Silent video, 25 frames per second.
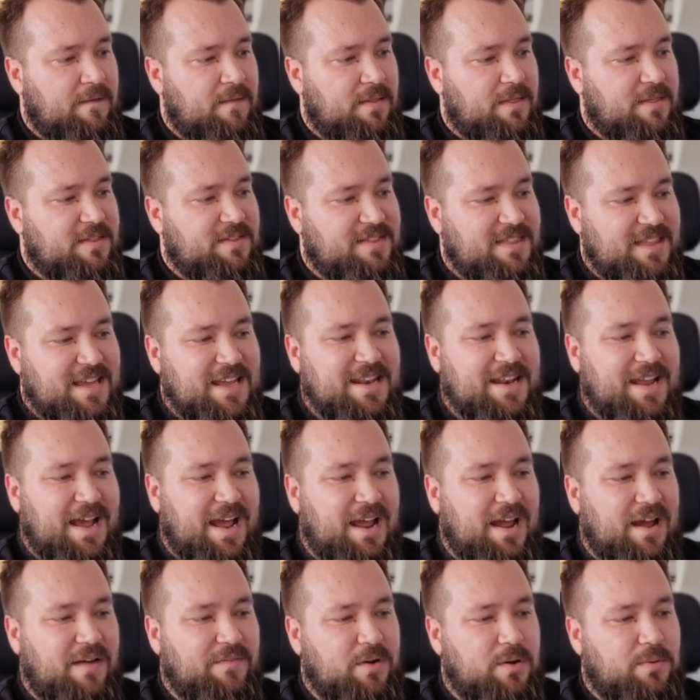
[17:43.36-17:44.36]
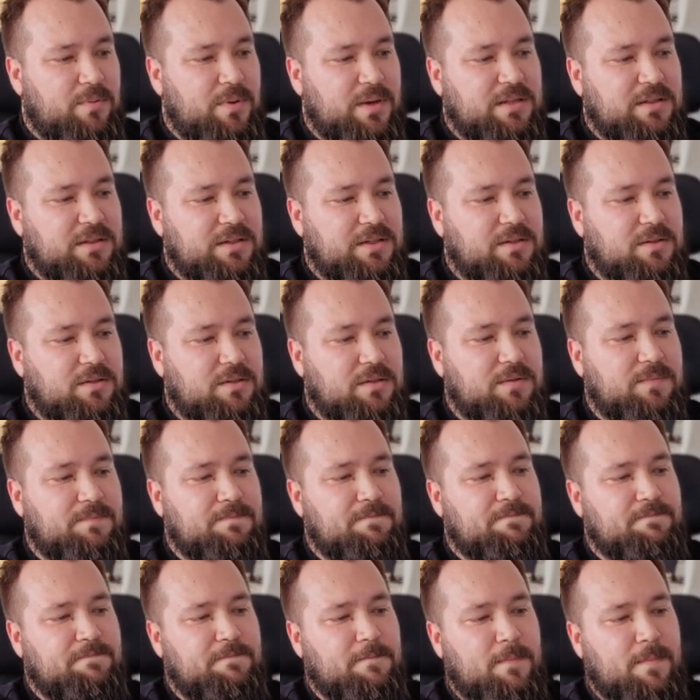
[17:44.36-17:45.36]
Then I have a quick little
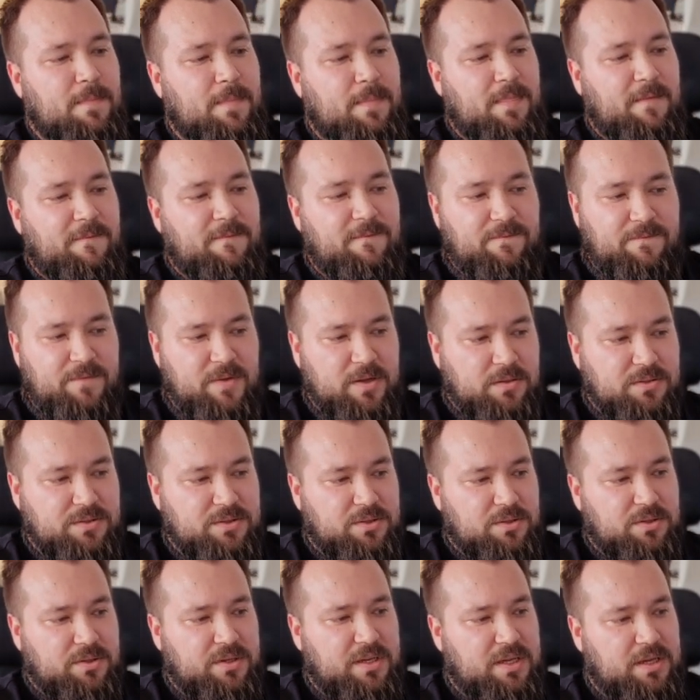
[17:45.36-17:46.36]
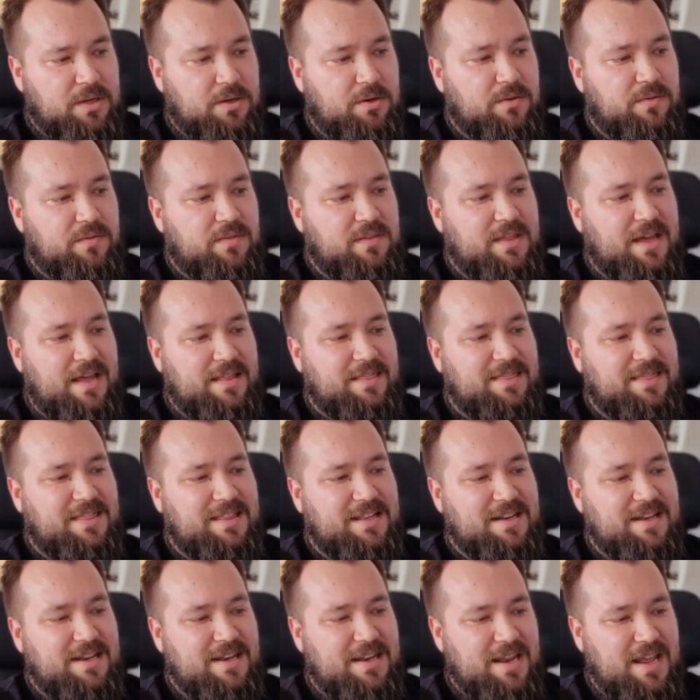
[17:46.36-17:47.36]
filter here that
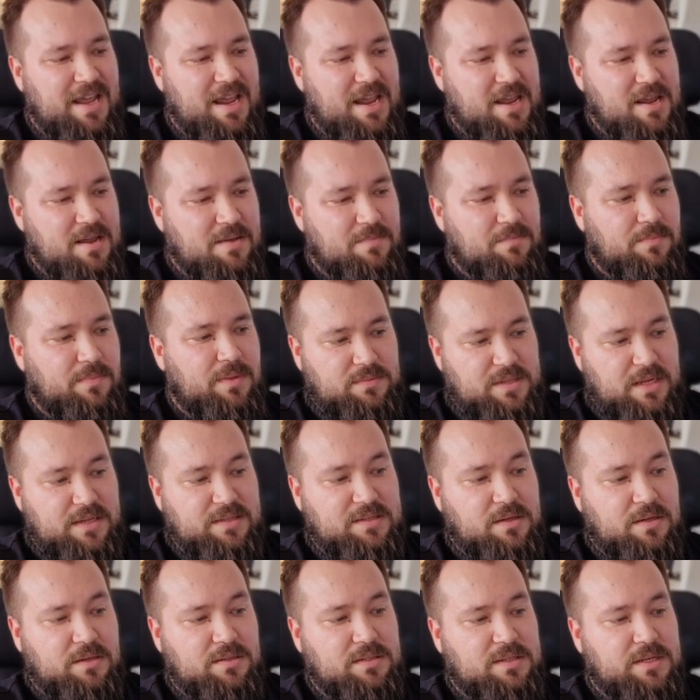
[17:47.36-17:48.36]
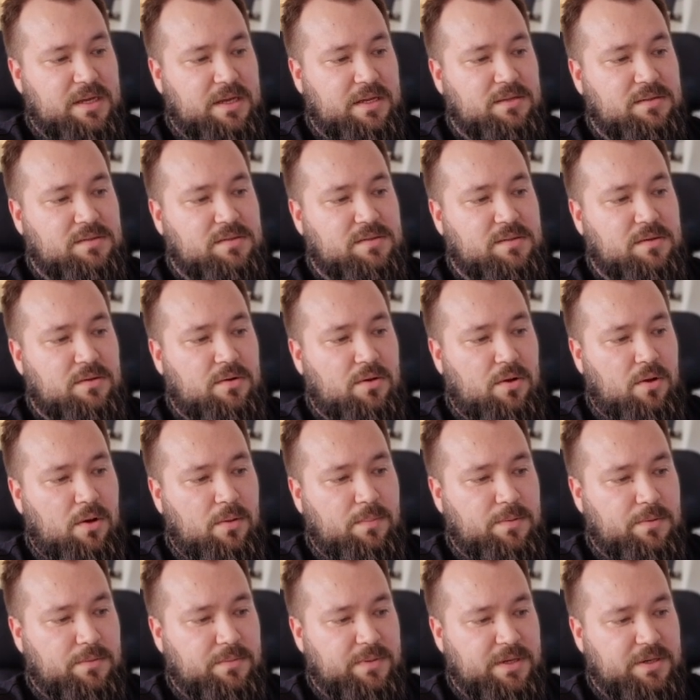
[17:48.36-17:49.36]
the name text contains
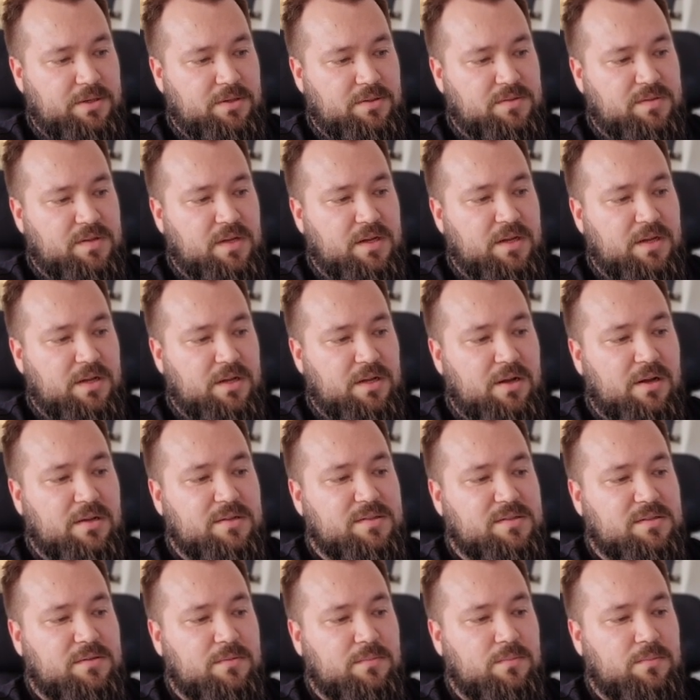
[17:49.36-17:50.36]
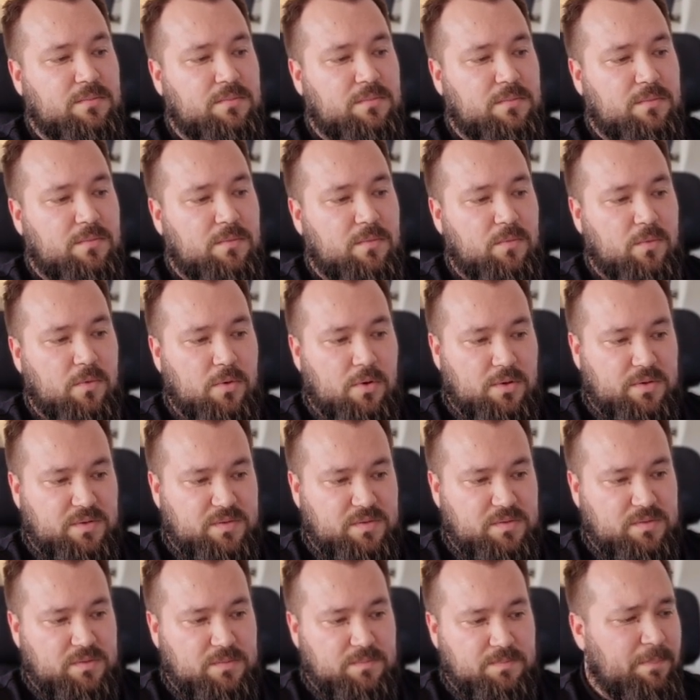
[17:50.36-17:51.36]
operators, custom
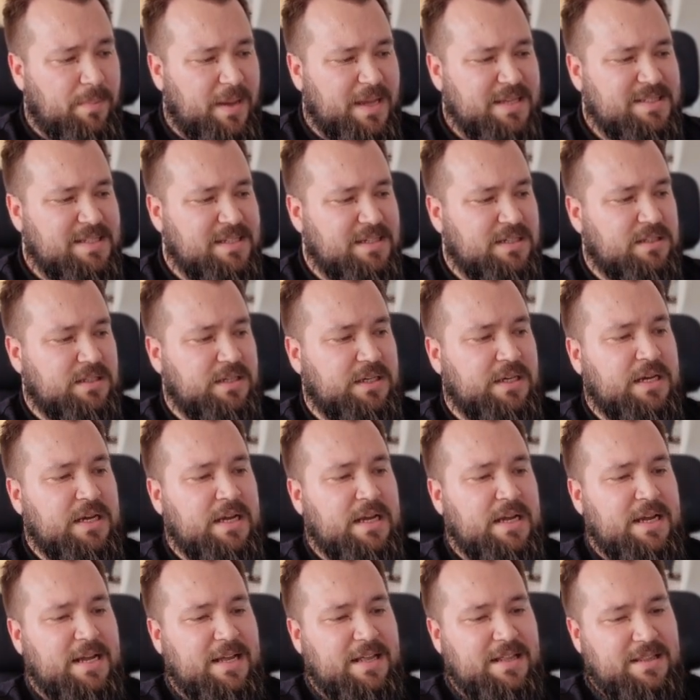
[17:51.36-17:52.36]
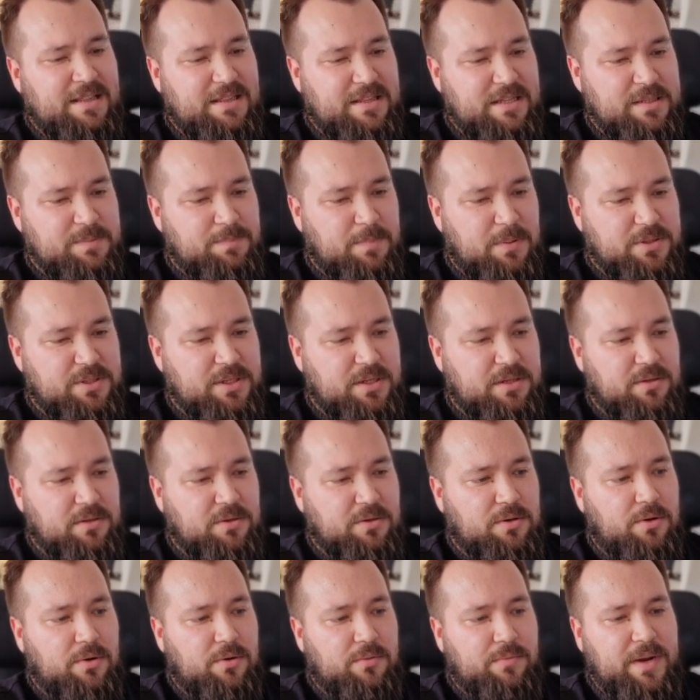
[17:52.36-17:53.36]
works. Basically, this
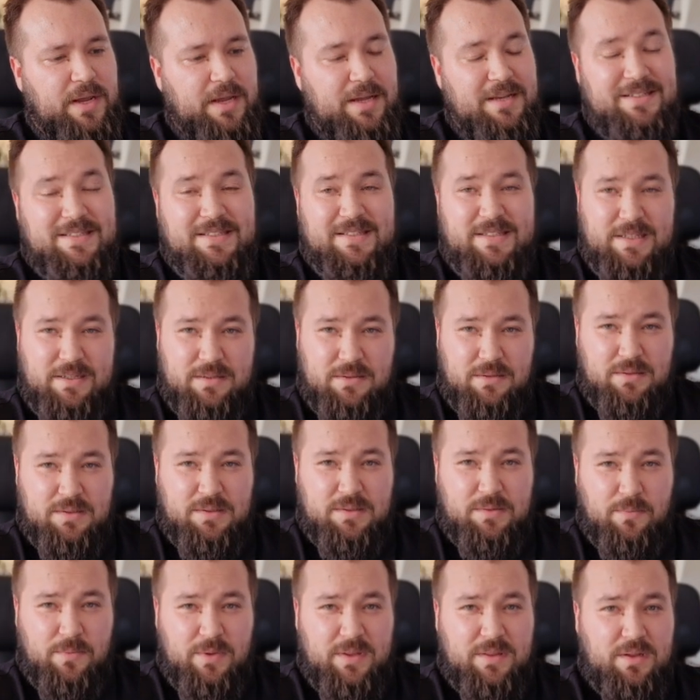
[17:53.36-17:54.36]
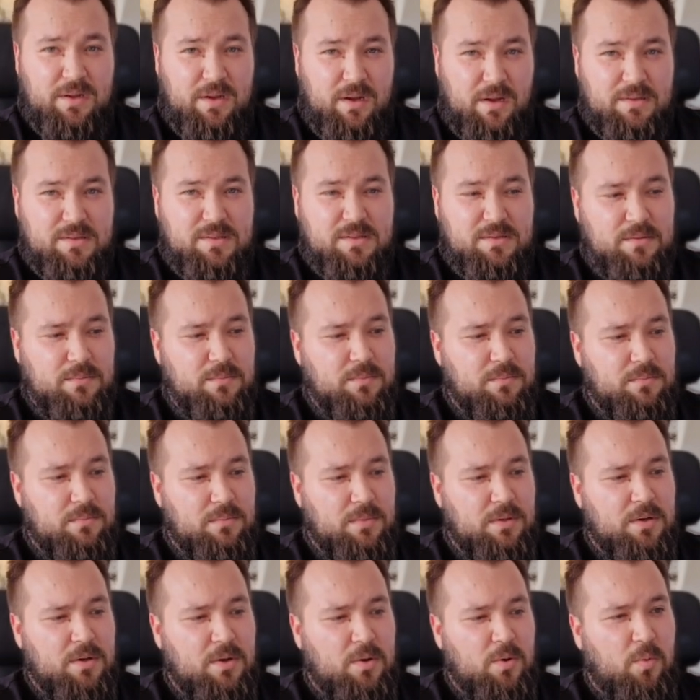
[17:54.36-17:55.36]
particular array deals with custom
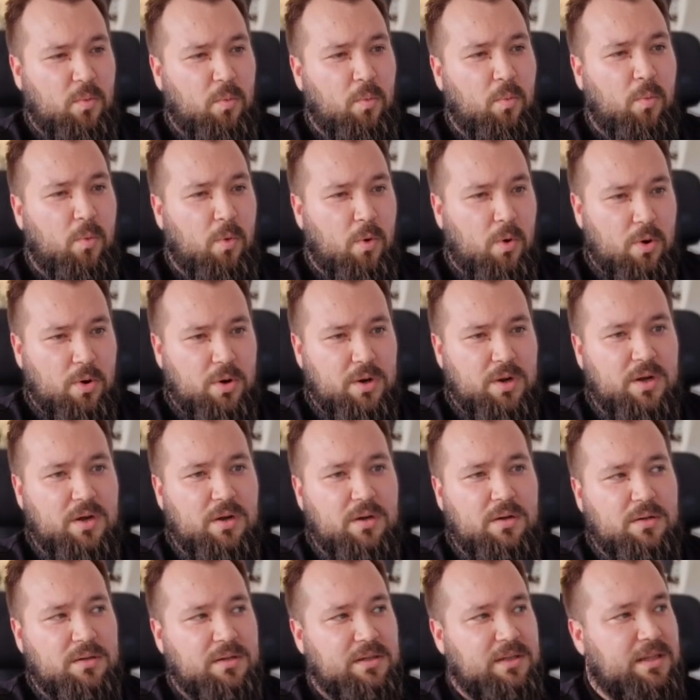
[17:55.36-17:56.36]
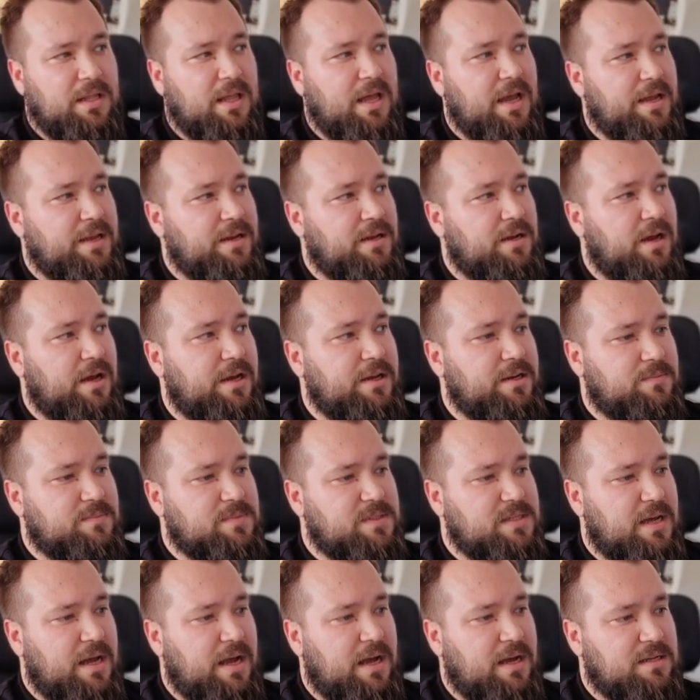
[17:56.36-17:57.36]
work line
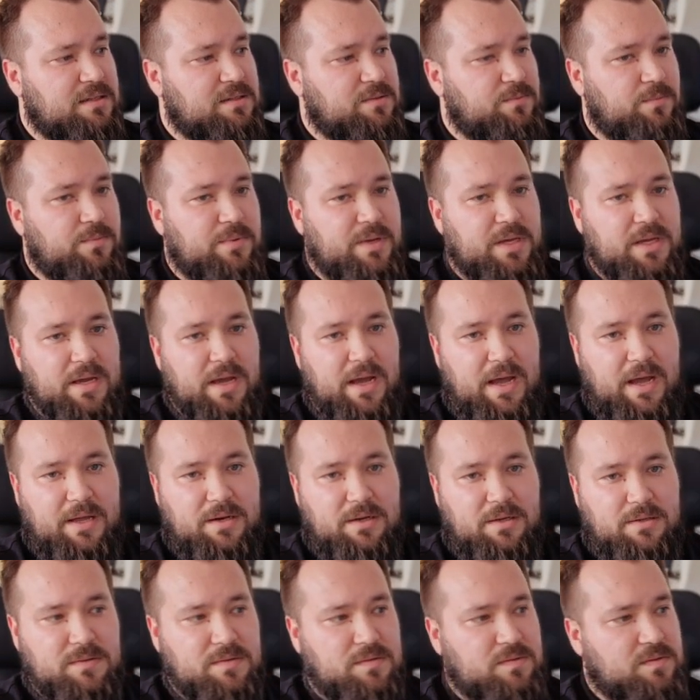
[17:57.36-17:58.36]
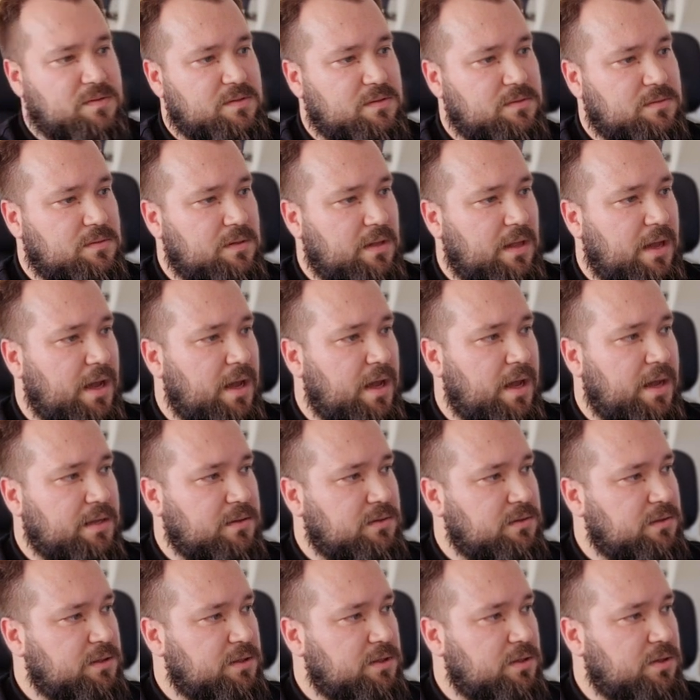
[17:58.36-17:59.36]
items, as we added
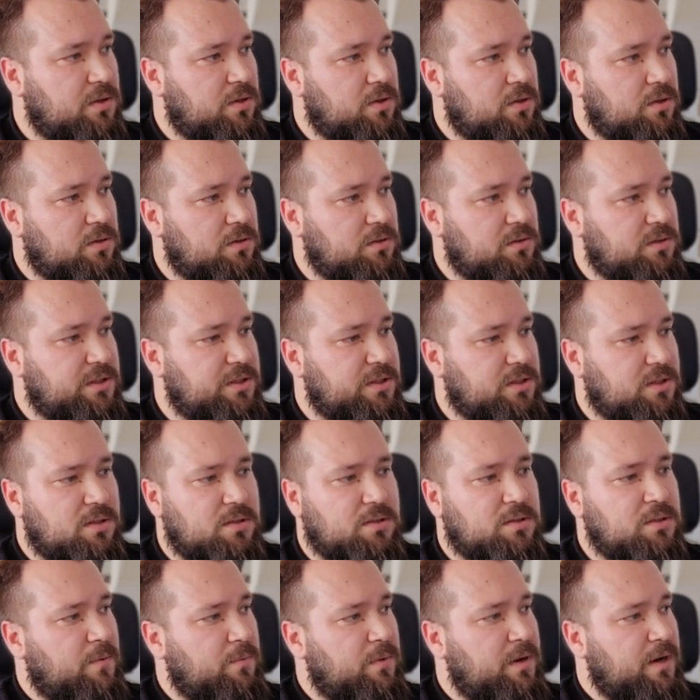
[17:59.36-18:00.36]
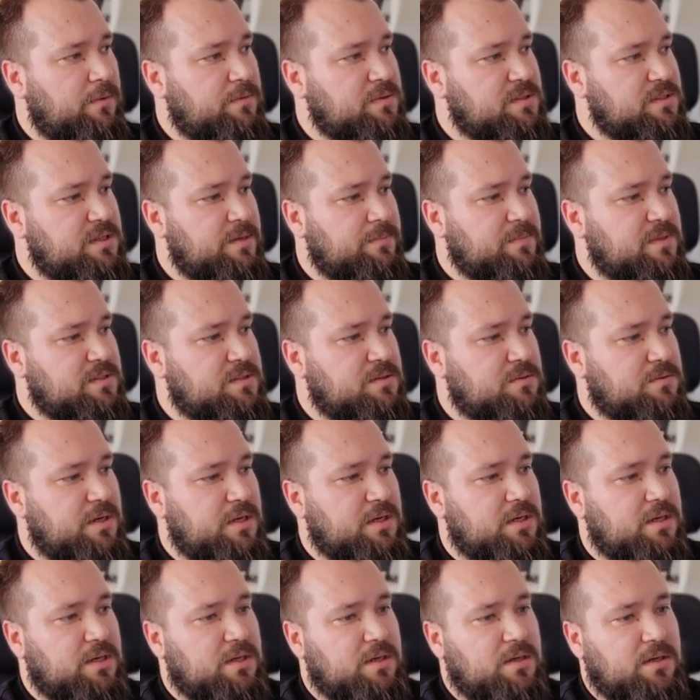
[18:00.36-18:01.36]
slightly earlier when I was
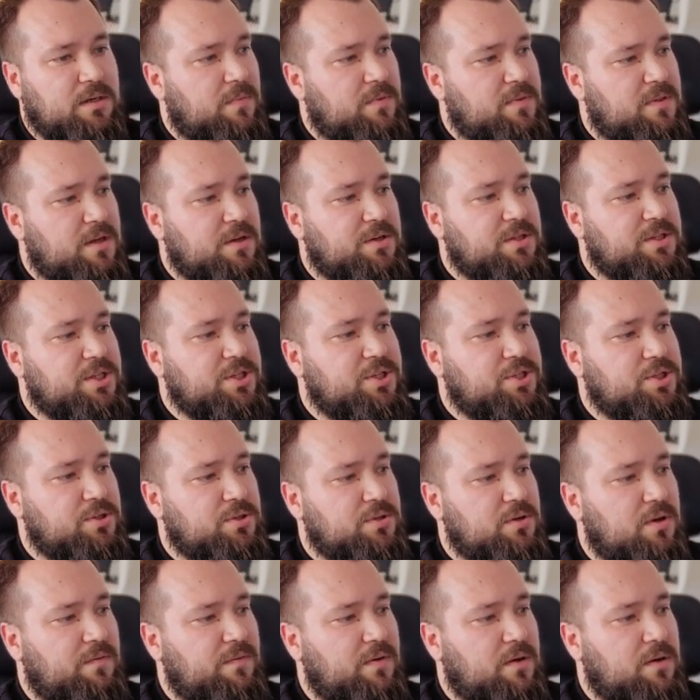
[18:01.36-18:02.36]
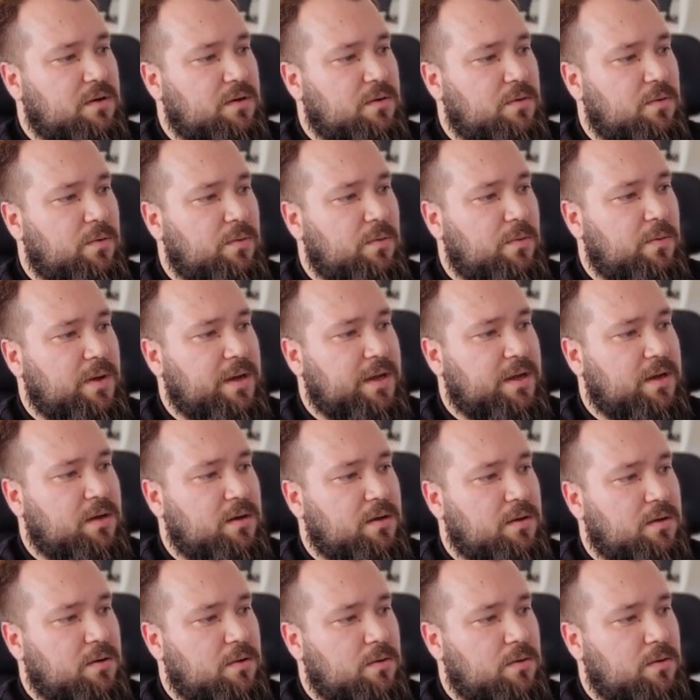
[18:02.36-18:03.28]
demonstrating the addition of a quick